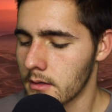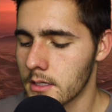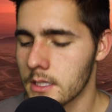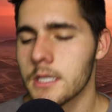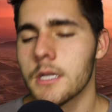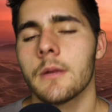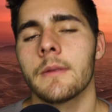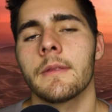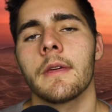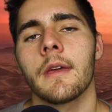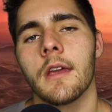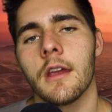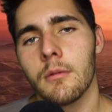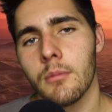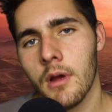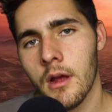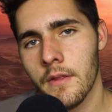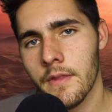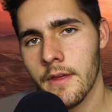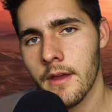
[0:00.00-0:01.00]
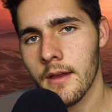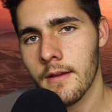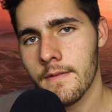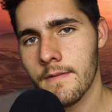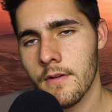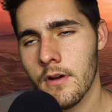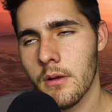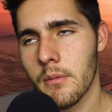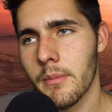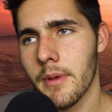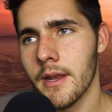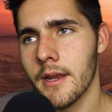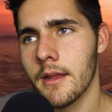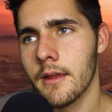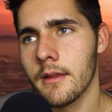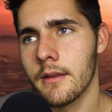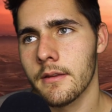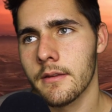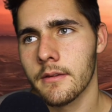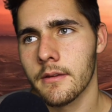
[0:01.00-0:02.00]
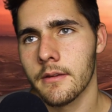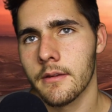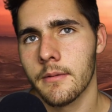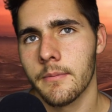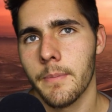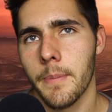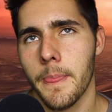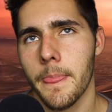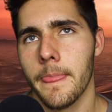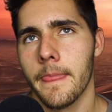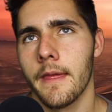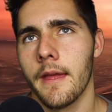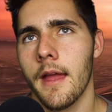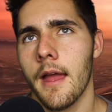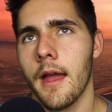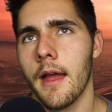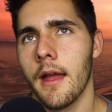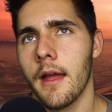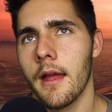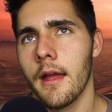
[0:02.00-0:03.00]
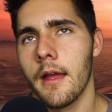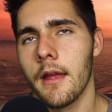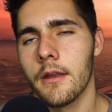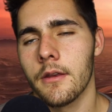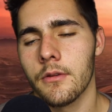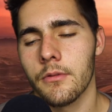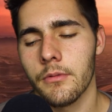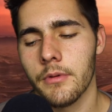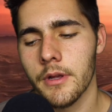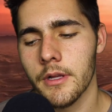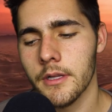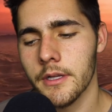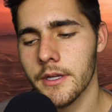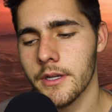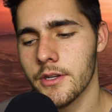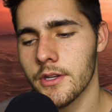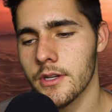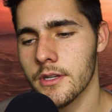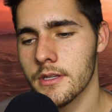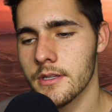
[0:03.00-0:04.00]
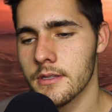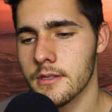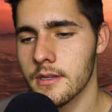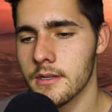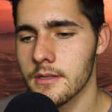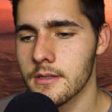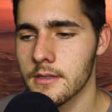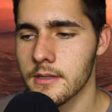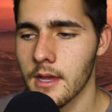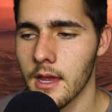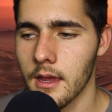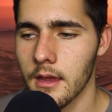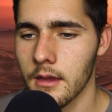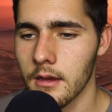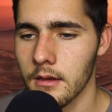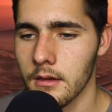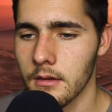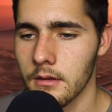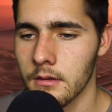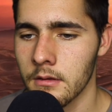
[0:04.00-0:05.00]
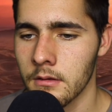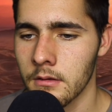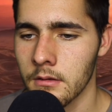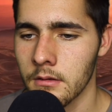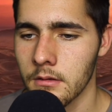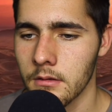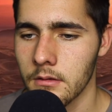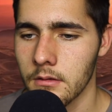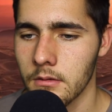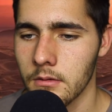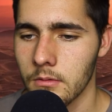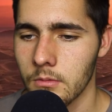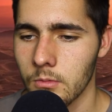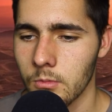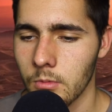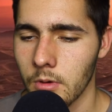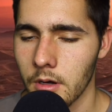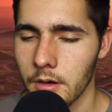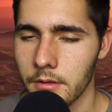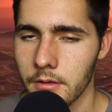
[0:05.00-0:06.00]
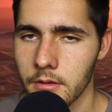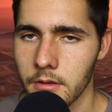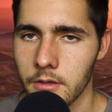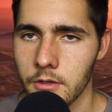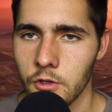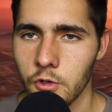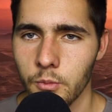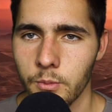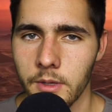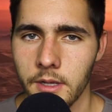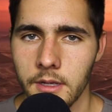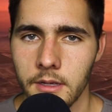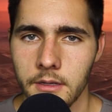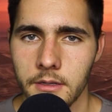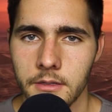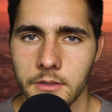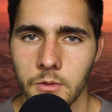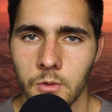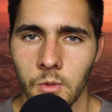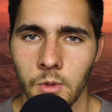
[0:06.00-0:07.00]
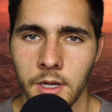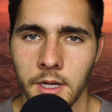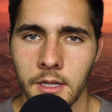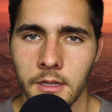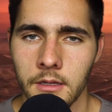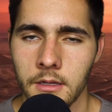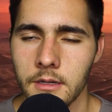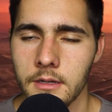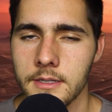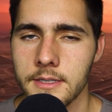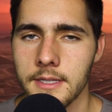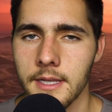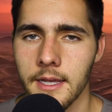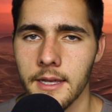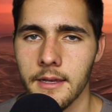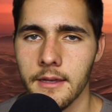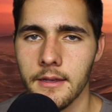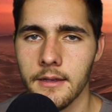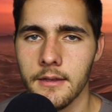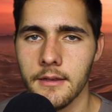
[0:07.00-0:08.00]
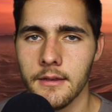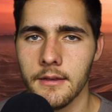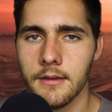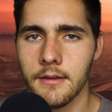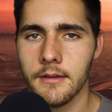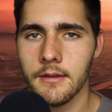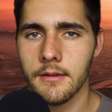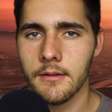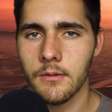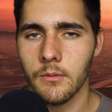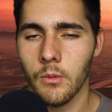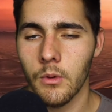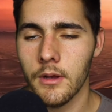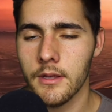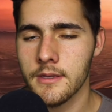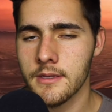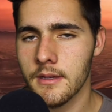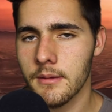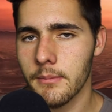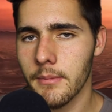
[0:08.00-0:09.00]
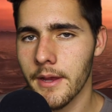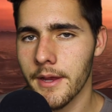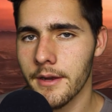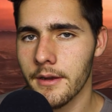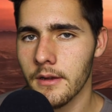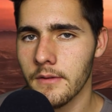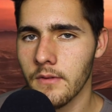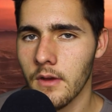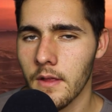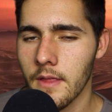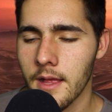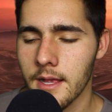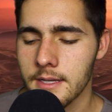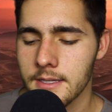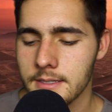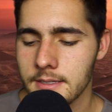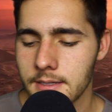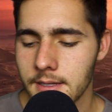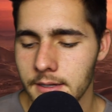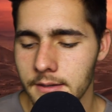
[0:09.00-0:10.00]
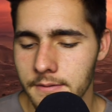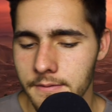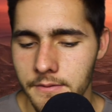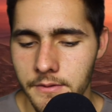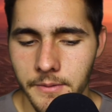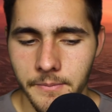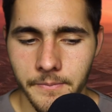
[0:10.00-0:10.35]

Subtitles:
So think about that for a minute and really just decide where the cube is, what it looks like, what's it made of, all that stuff.